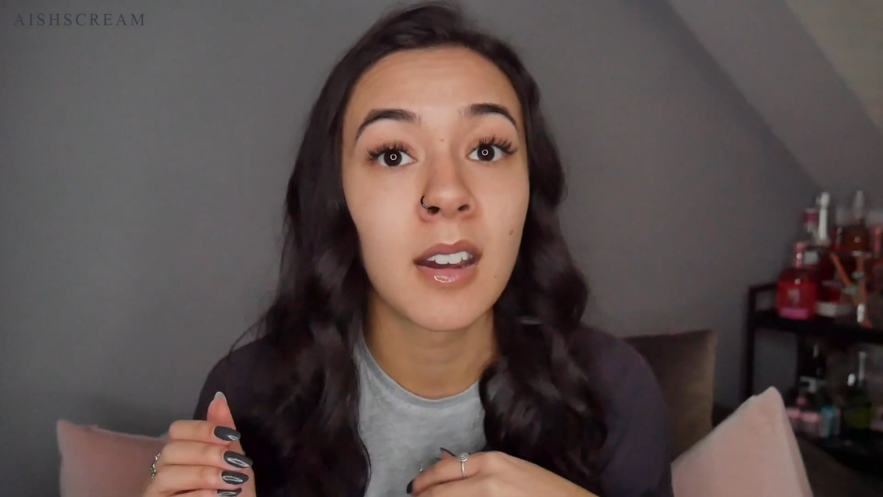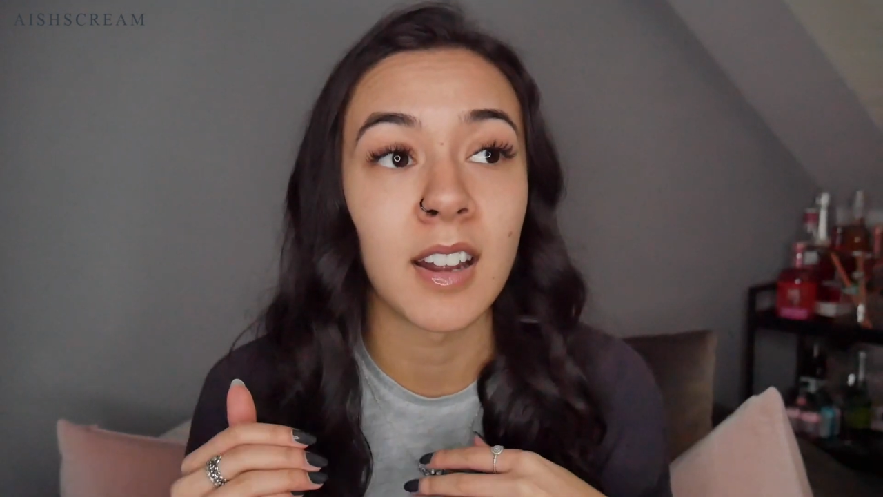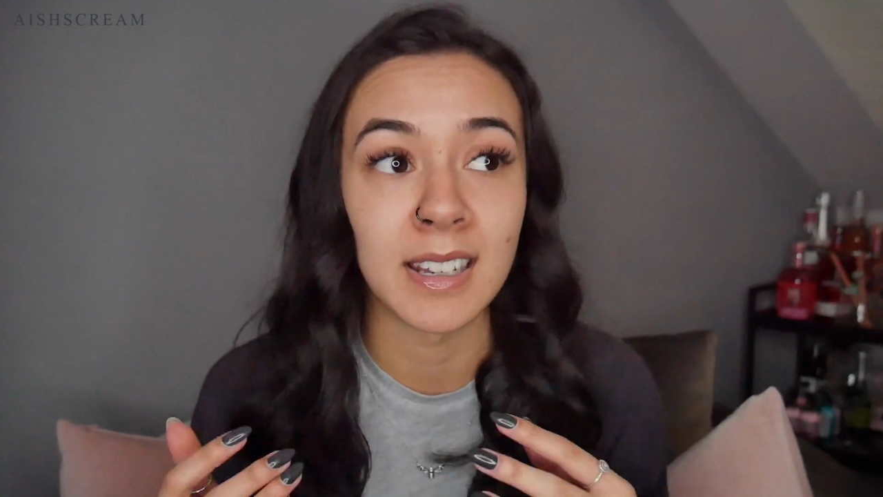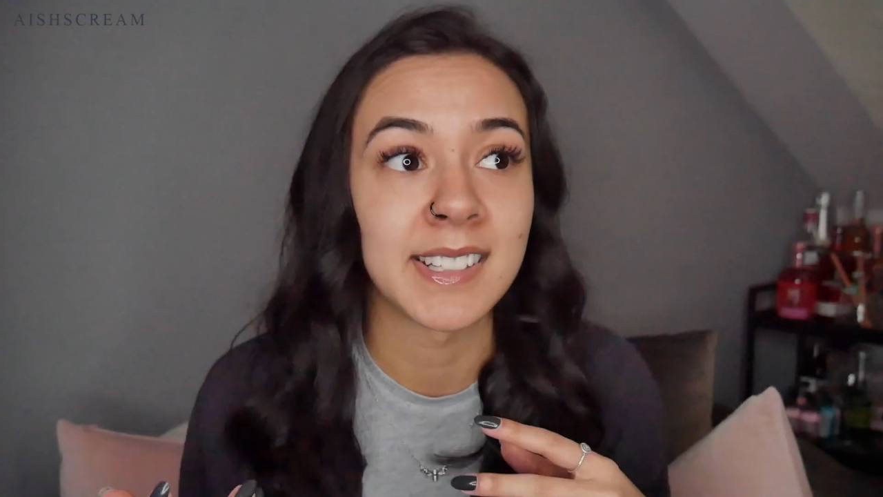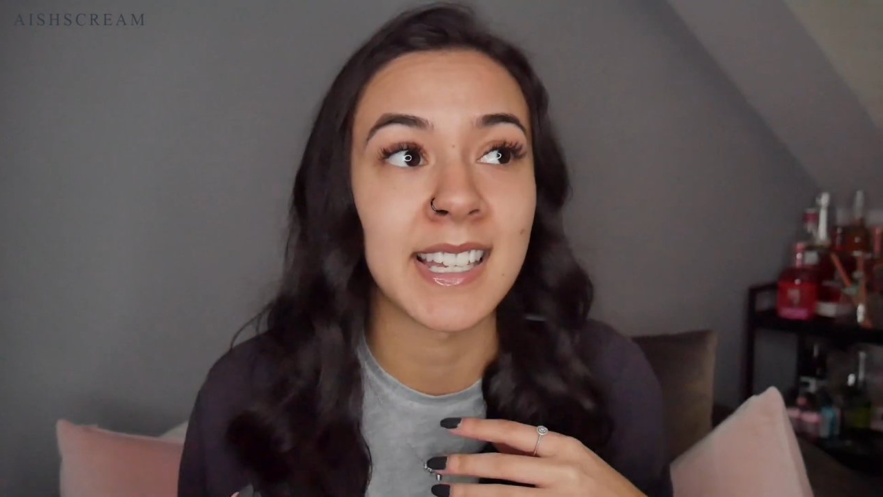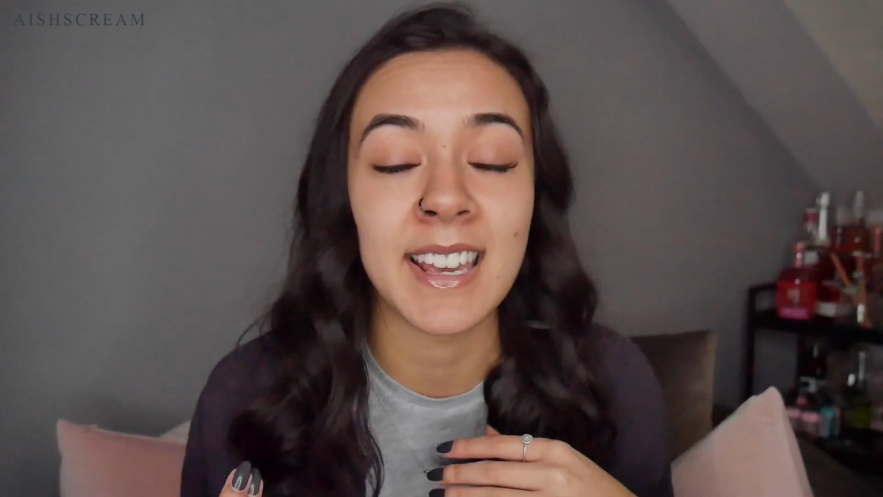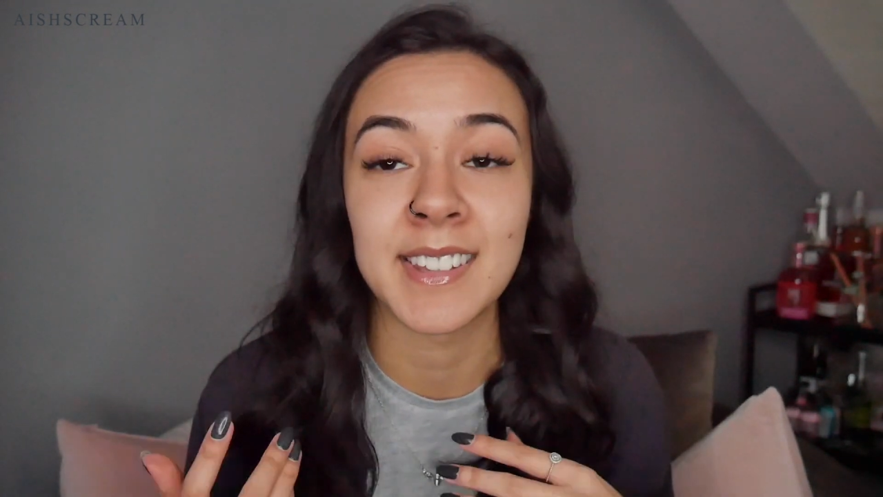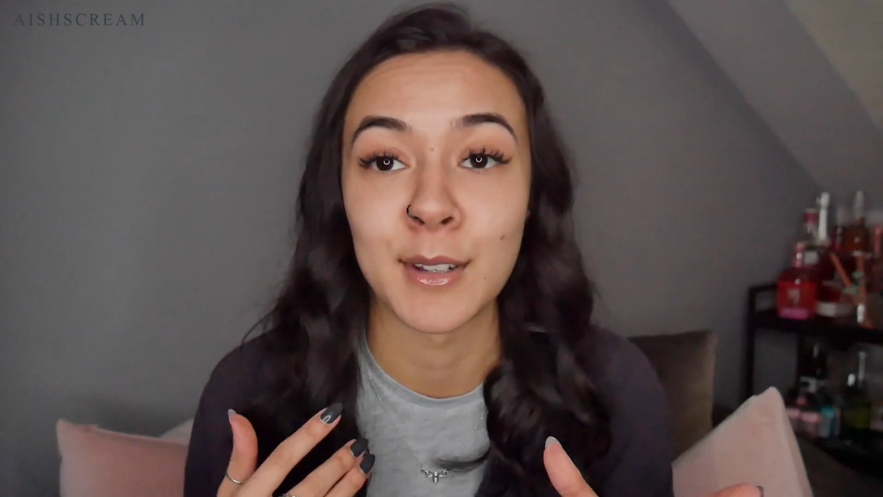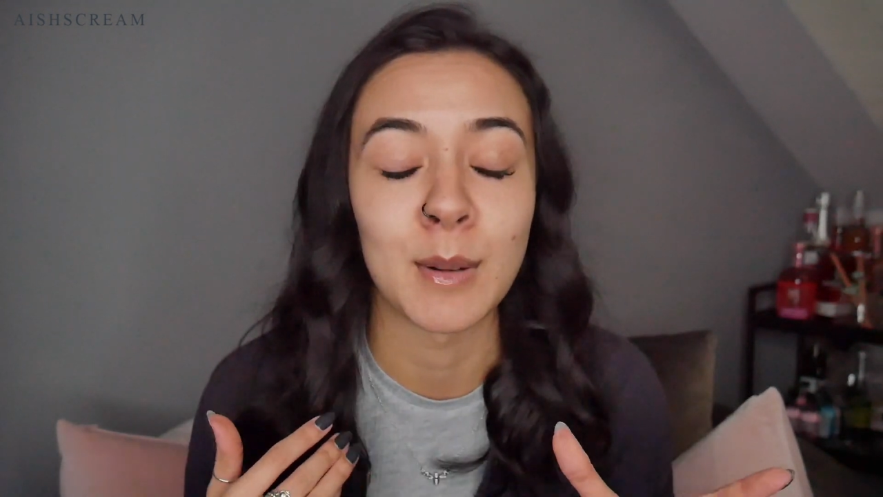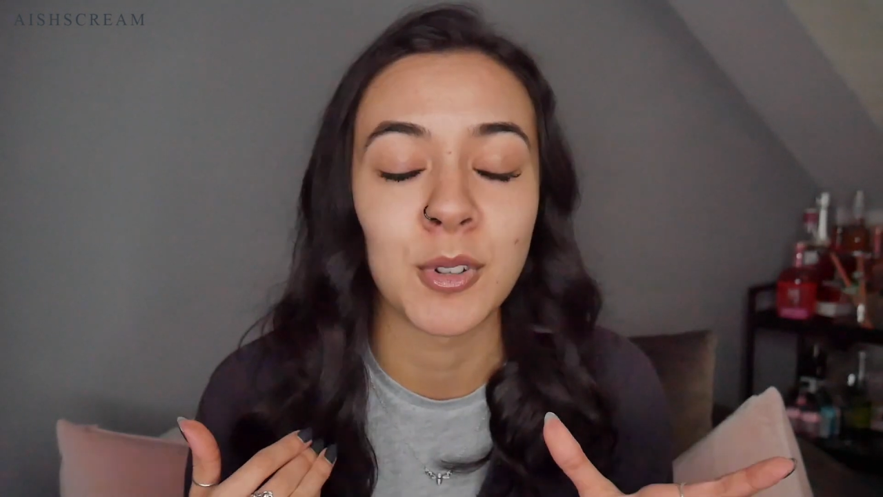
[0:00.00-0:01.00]
unless it
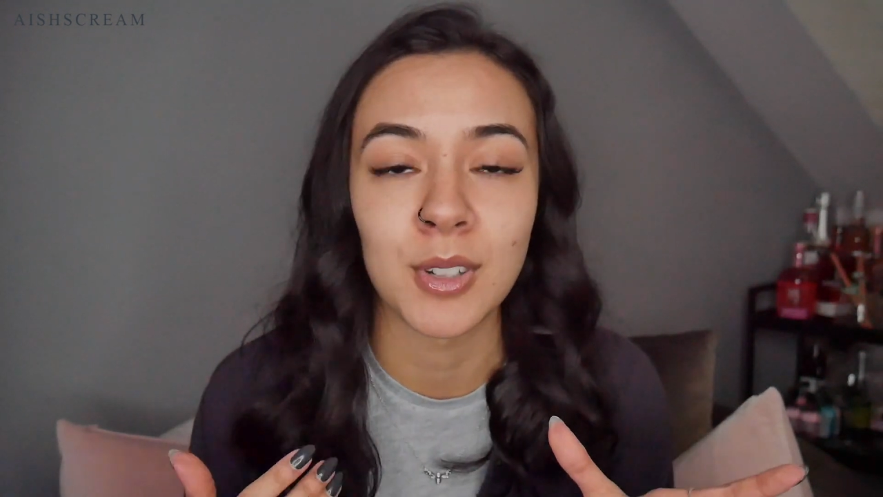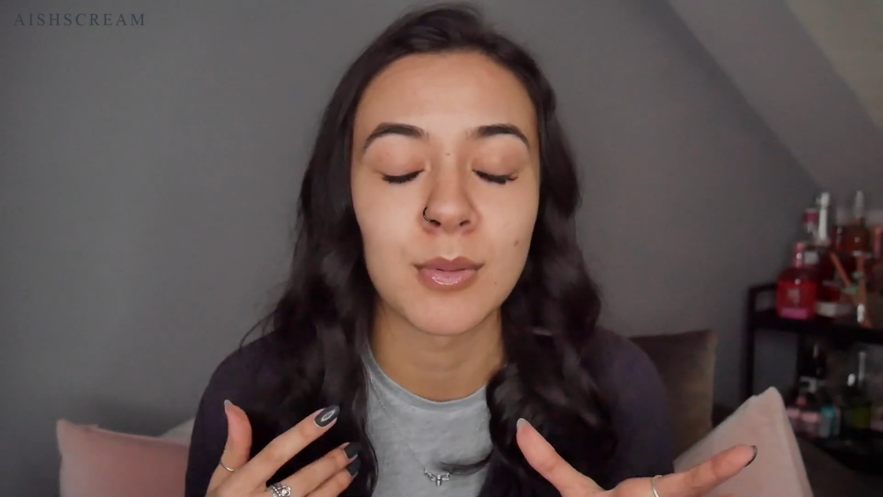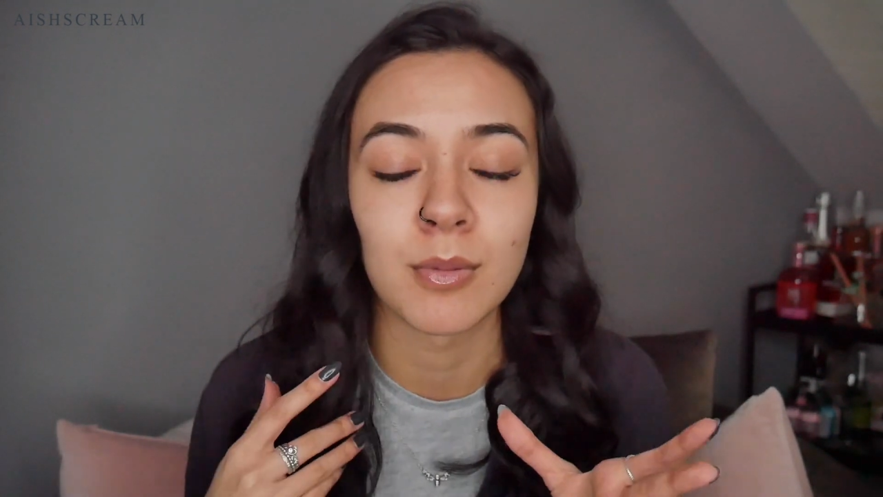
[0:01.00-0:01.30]
is and I'm just